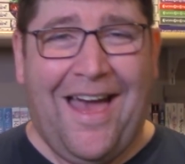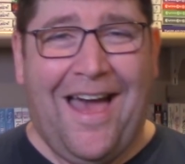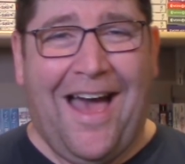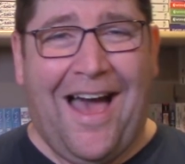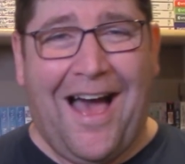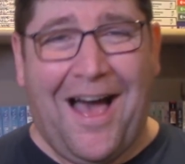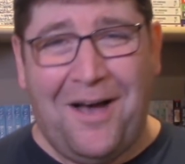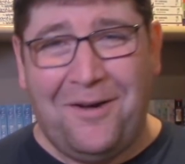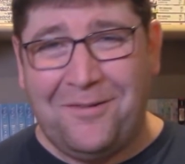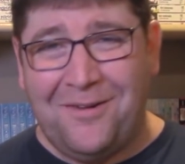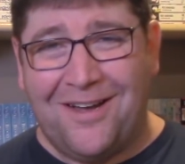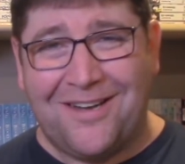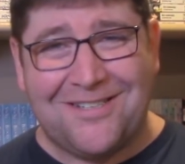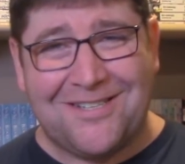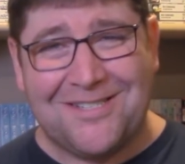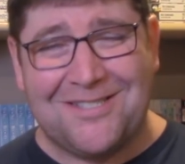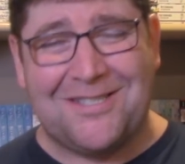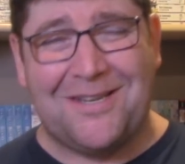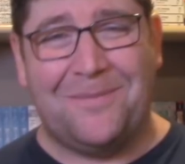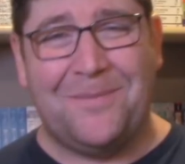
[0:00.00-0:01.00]
How Not
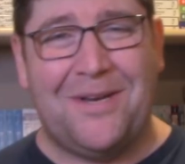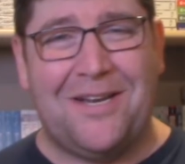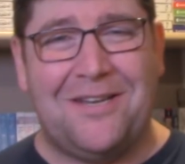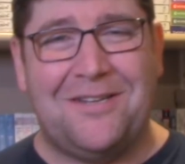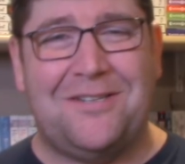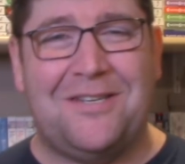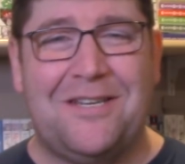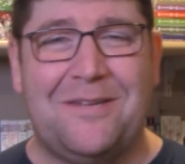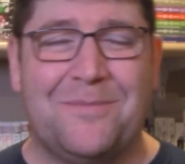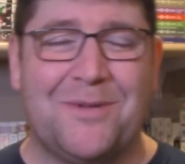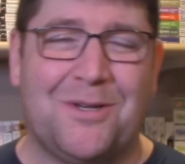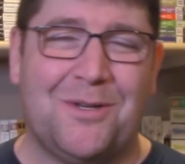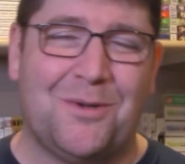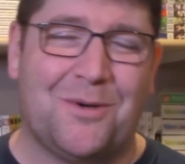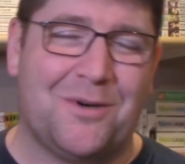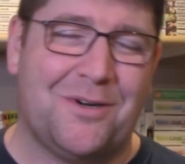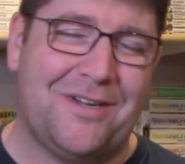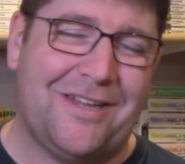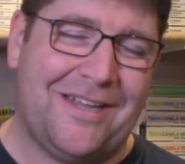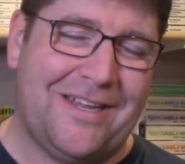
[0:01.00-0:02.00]
to Summon a Demon
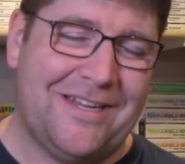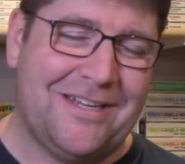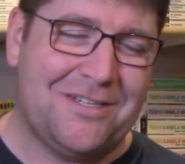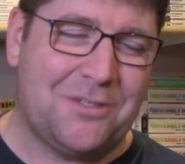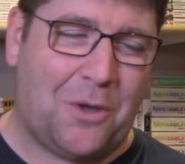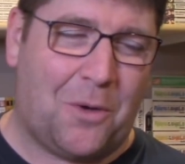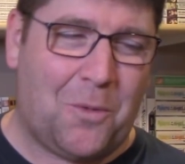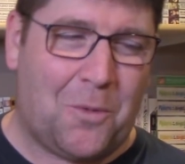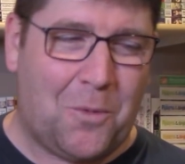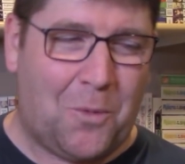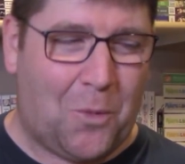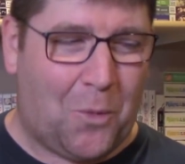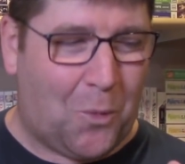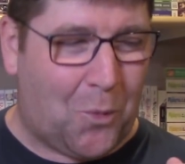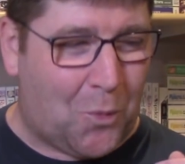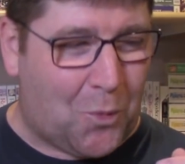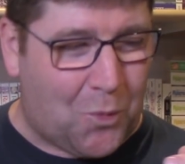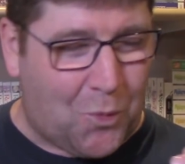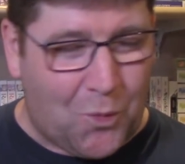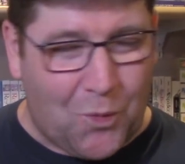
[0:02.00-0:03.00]
Lord is
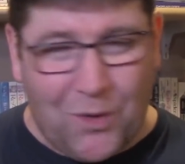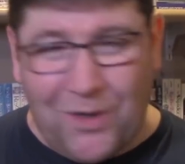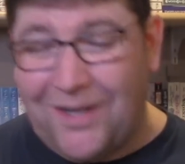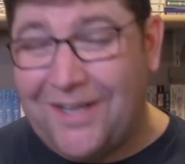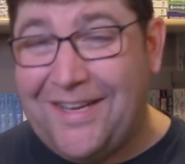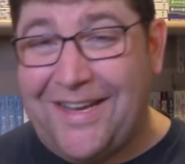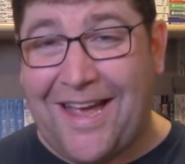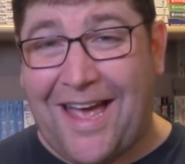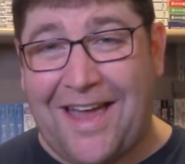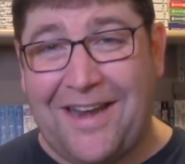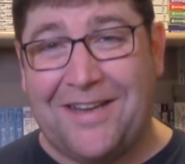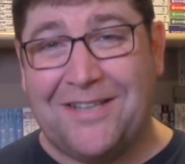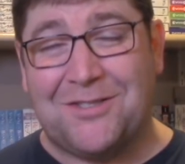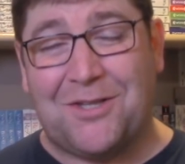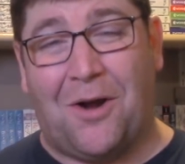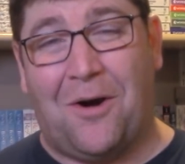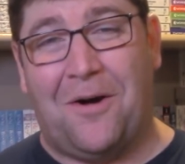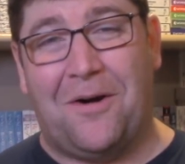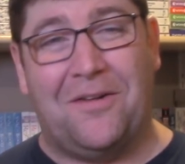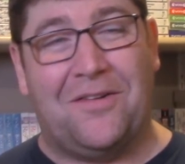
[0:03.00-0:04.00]
really at its
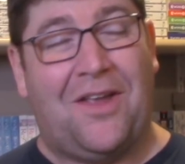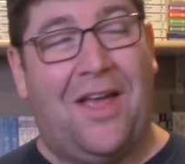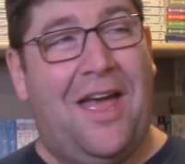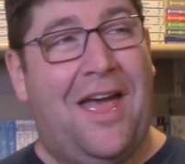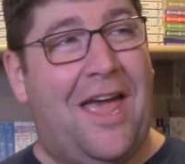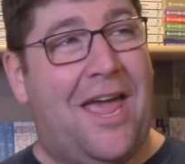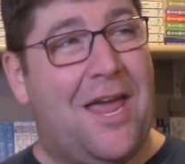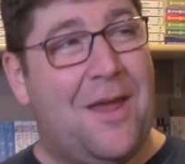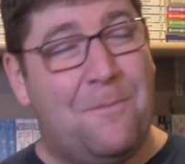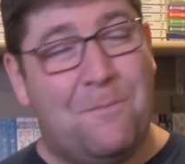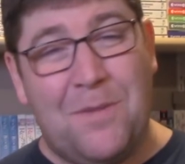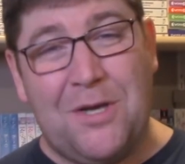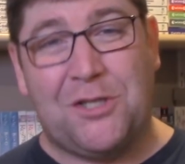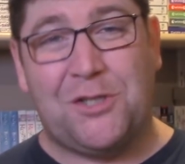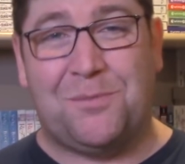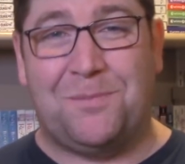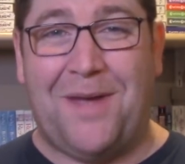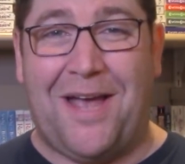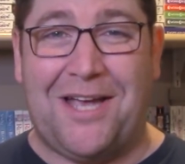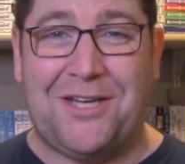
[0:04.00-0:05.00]
heart a
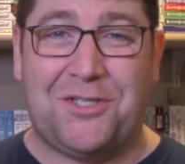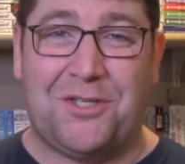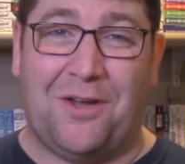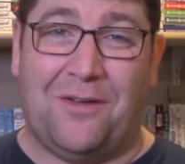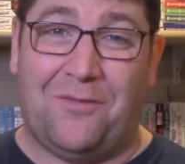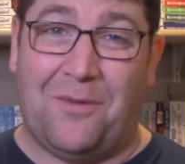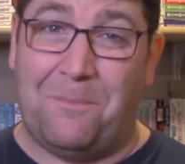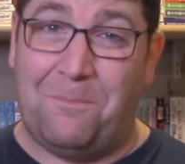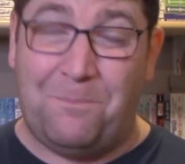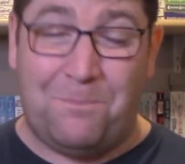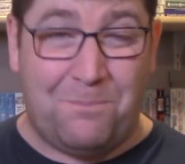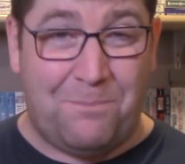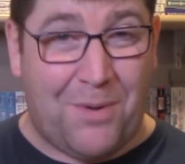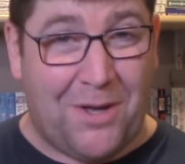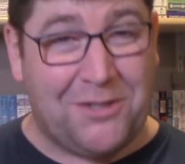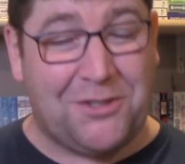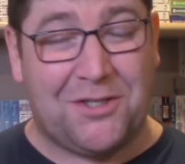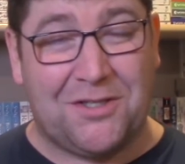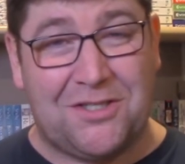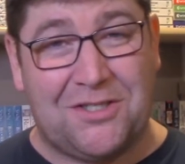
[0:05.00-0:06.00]
mishmash of a
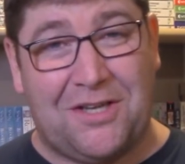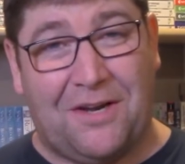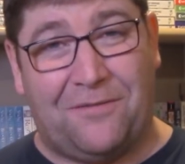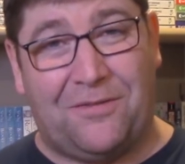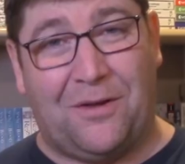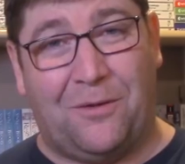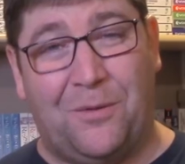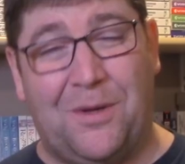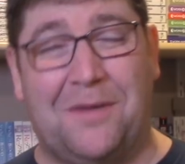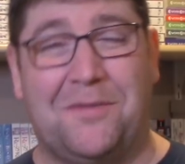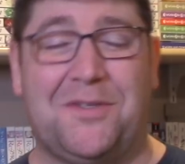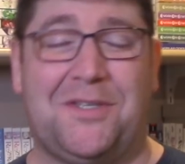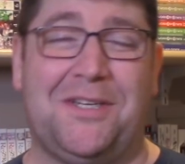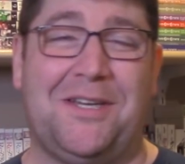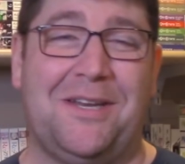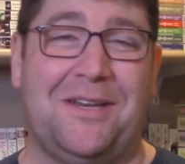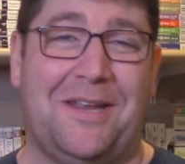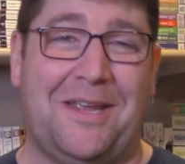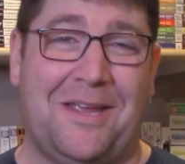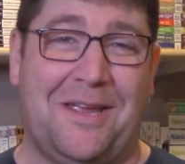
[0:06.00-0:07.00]
bunch of stuff that we have
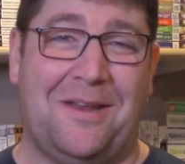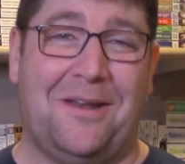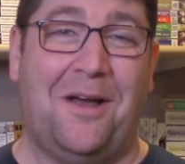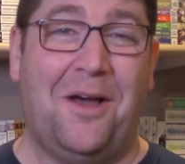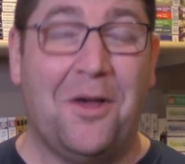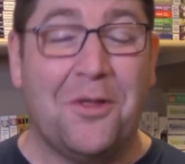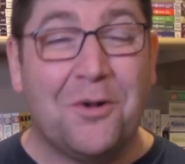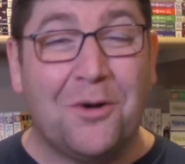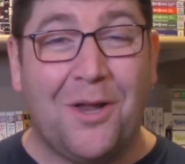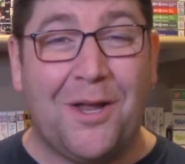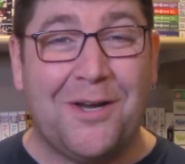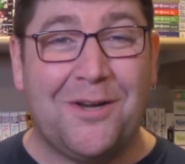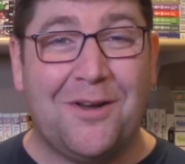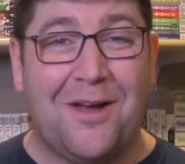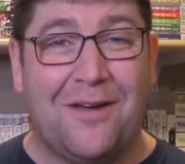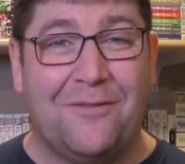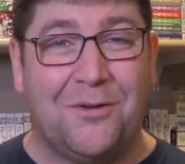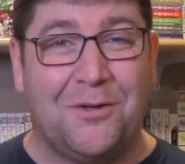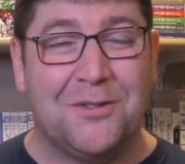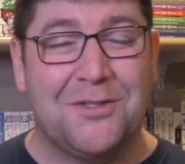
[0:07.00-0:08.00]
seen in other light
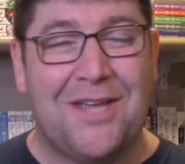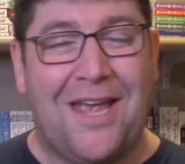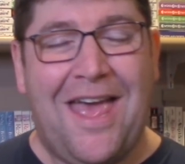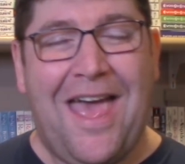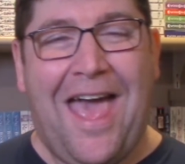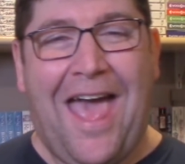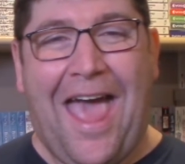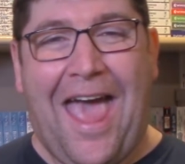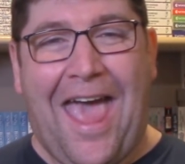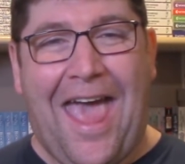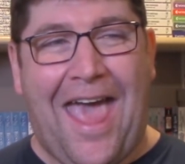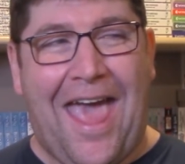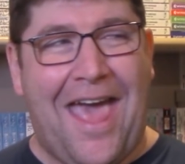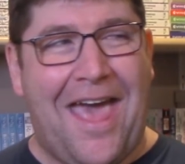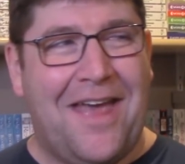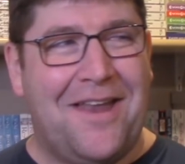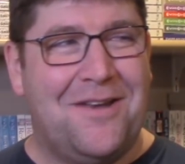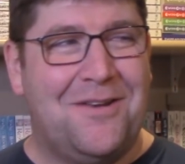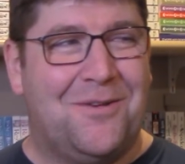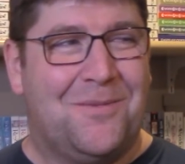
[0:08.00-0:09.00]
novels
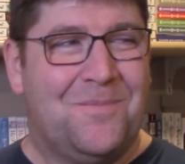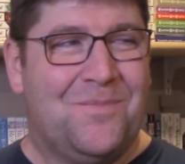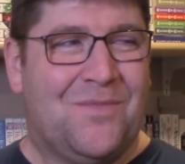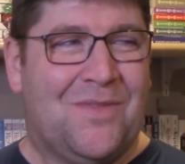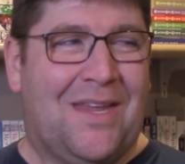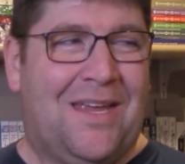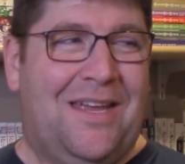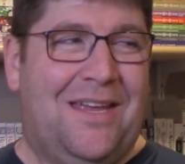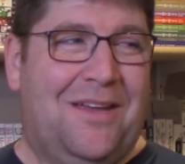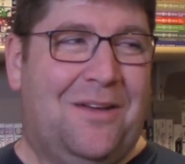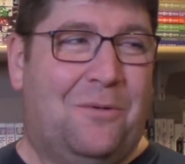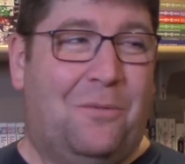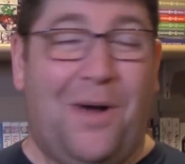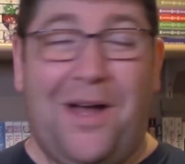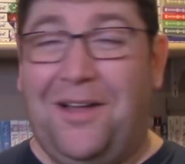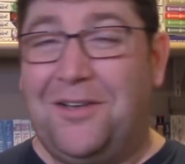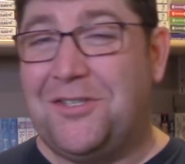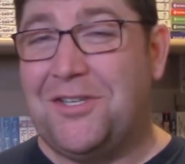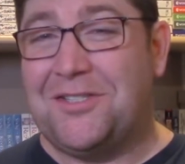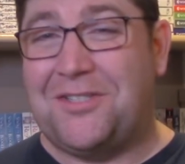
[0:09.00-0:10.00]
and,
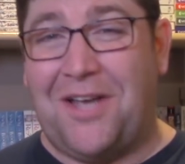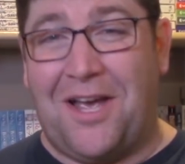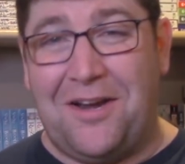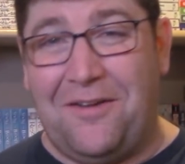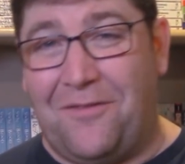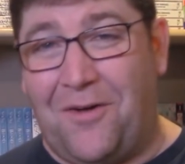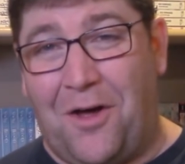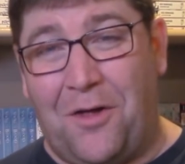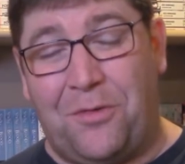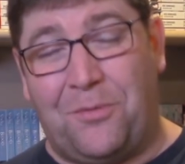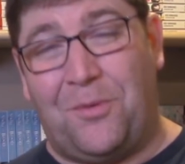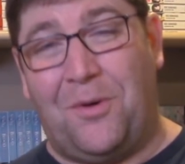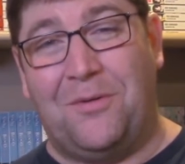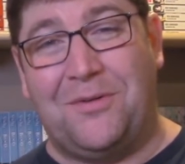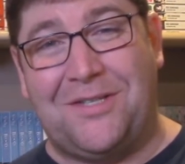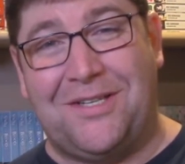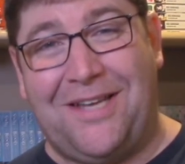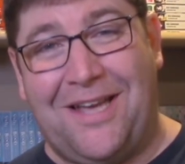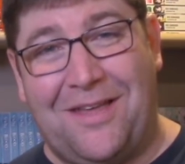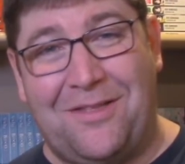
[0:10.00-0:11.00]
well, just kind of all
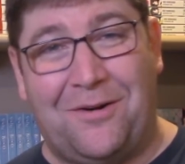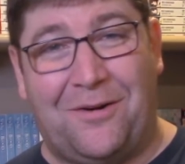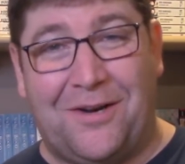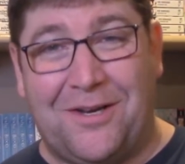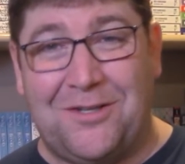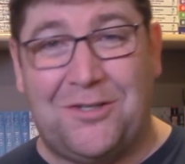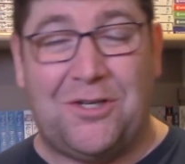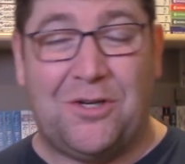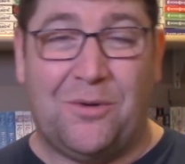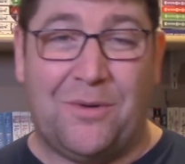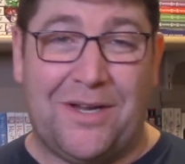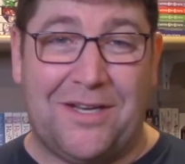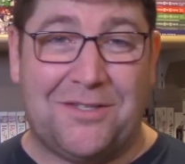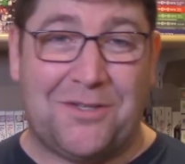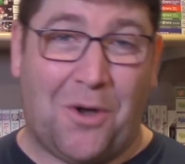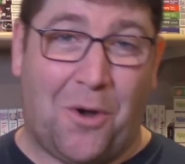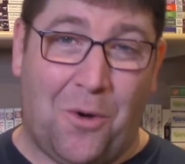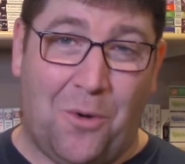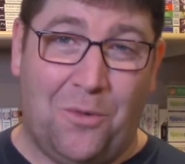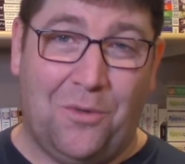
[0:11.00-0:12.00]
thrown together into
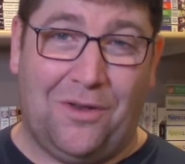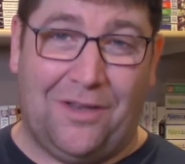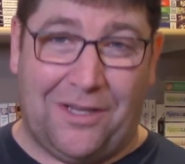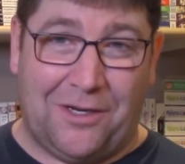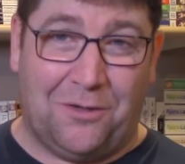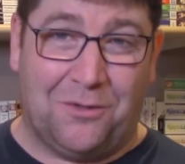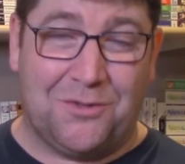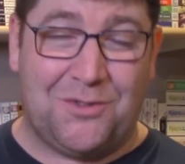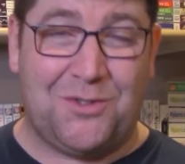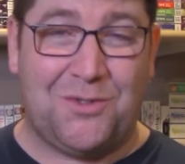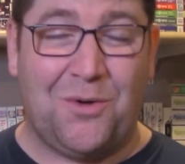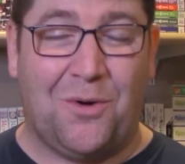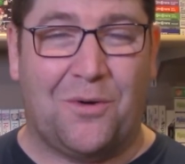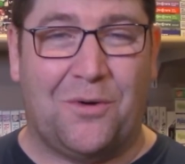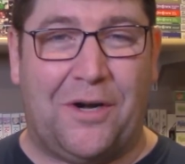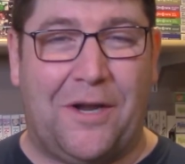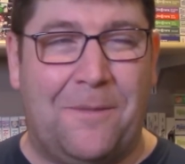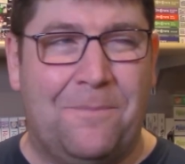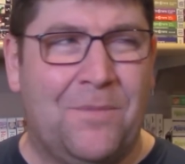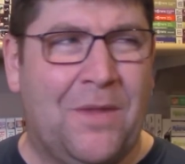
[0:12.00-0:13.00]
its own little
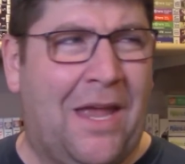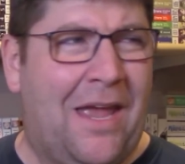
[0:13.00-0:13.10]
story.